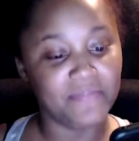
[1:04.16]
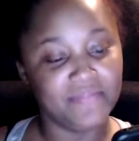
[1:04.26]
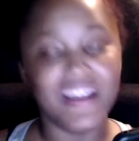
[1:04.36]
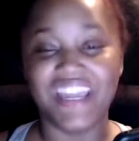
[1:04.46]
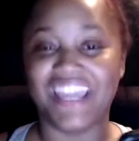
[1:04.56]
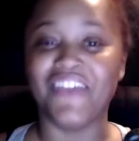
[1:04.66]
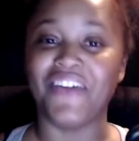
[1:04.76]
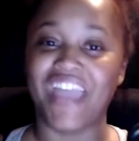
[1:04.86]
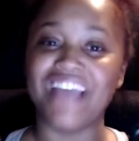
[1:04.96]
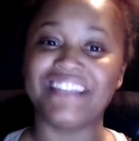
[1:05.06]
and kill
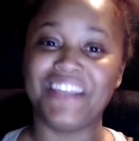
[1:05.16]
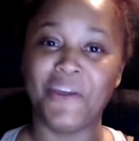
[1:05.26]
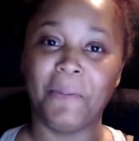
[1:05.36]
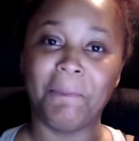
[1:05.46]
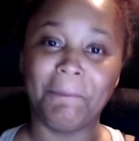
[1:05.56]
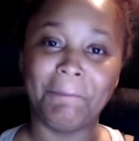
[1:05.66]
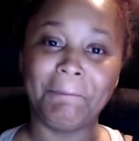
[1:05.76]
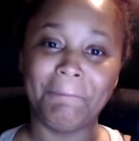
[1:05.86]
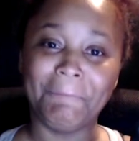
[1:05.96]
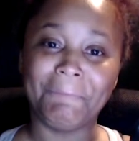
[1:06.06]
Castiel.
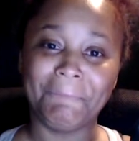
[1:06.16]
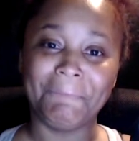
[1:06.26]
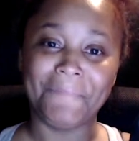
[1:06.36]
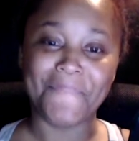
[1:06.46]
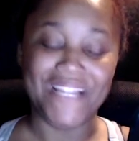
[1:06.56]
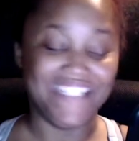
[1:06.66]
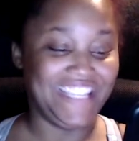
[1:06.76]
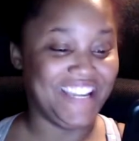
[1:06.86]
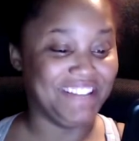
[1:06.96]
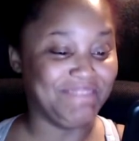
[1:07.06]

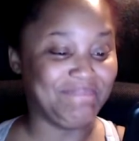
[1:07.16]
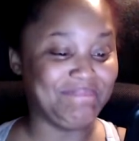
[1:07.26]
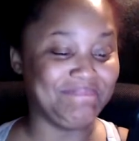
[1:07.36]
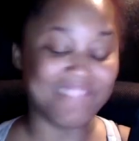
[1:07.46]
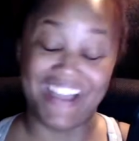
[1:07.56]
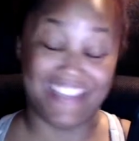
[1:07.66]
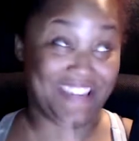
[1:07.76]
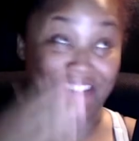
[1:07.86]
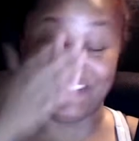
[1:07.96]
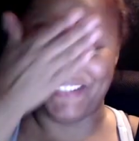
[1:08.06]
Yeah.
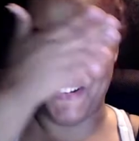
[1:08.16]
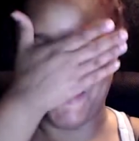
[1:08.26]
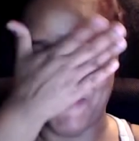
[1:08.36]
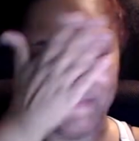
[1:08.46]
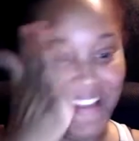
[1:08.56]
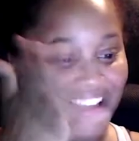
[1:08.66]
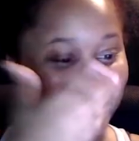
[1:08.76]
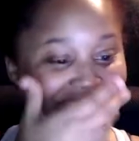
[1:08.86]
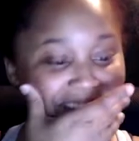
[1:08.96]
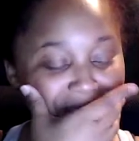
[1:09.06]
Oh man,
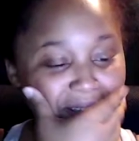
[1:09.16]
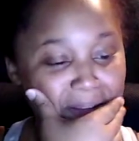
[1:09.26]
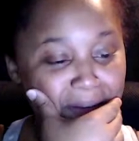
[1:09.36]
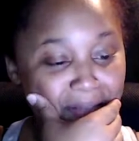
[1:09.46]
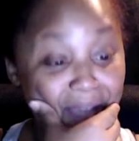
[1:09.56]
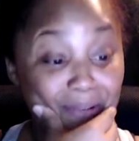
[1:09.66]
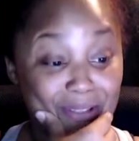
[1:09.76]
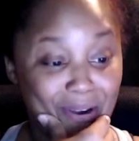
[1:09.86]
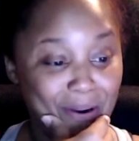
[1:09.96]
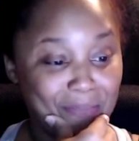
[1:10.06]
that was a
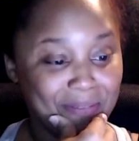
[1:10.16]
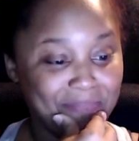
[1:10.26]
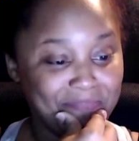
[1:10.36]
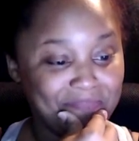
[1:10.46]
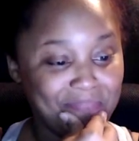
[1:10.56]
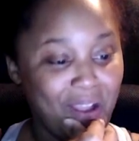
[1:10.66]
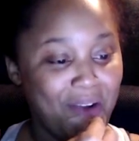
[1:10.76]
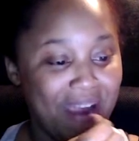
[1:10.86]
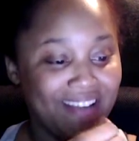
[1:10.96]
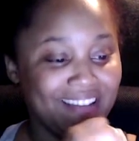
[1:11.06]
hard one. All
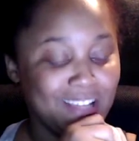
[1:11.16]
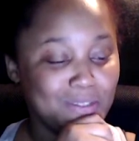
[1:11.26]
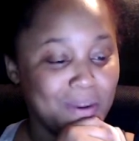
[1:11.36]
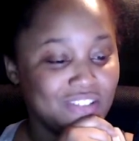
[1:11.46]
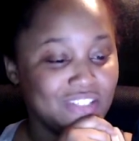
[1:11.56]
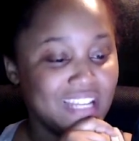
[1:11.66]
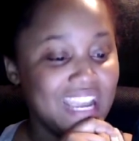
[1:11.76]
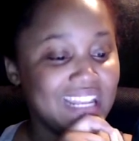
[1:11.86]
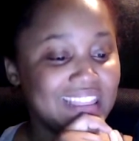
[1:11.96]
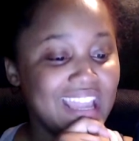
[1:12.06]
right, next question.
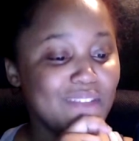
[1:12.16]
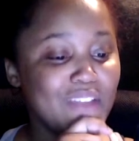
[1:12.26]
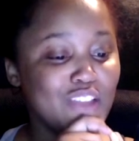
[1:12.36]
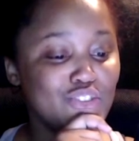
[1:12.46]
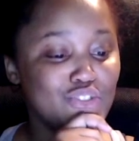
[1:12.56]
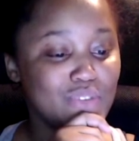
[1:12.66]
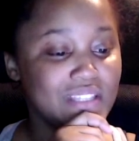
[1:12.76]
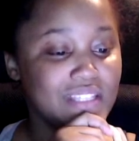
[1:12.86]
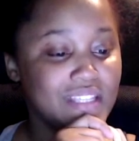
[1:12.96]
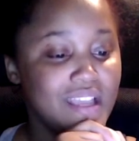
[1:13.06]
Anything of interest
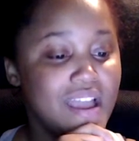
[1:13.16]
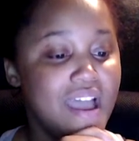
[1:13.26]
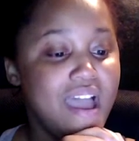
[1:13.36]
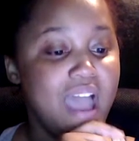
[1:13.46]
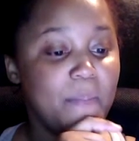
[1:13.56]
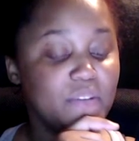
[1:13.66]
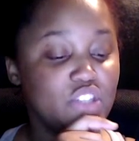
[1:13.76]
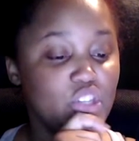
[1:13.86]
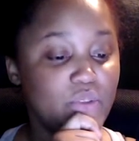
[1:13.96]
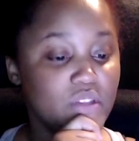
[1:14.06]
happened to
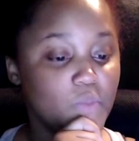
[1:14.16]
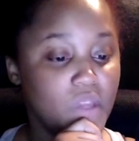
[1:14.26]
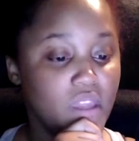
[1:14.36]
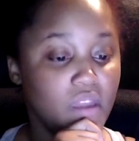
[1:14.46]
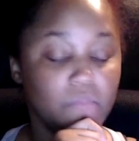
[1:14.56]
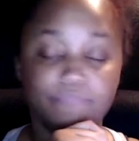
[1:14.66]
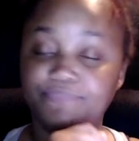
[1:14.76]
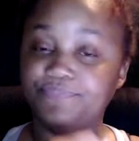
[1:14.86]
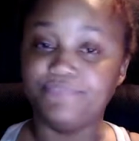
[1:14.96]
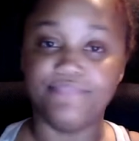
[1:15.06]
you this weekend?
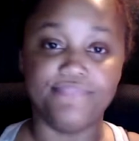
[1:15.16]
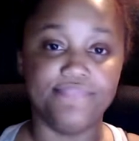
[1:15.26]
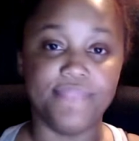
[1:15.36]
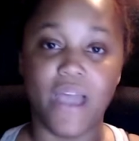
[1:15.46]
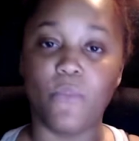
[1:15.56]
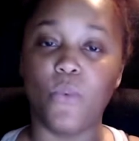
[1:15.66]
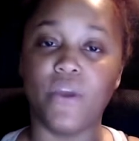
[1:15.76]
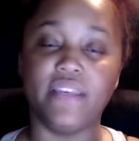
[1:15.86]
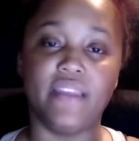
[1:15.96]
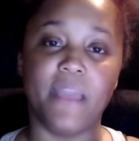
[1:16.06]
Not
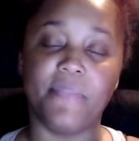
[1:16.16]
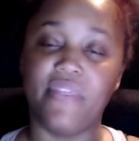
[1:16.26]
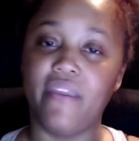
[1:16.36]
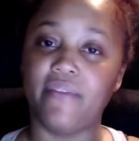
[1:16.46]
one damn thing.